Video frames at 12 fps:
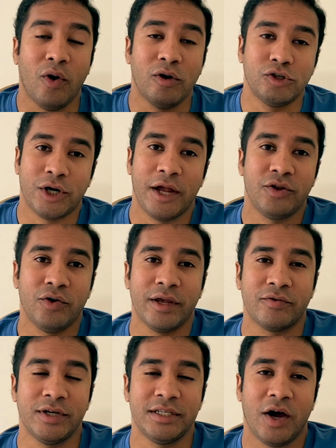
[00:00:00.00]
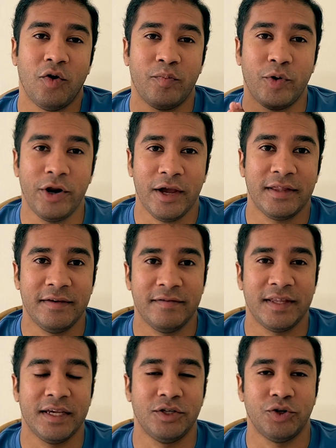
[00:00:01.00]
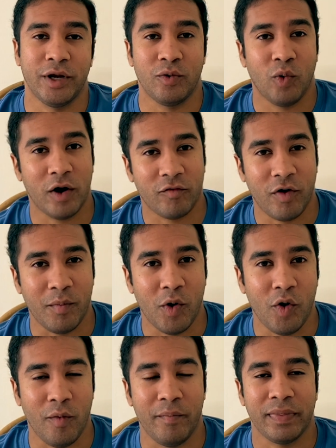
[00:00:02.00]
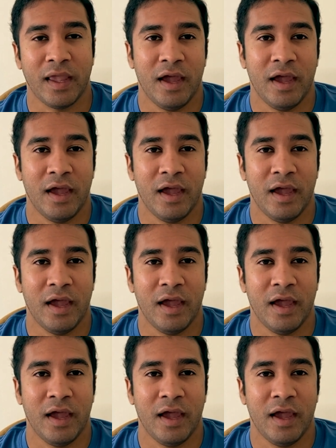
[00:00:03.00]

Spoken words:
all try to increase our productivity during work from home.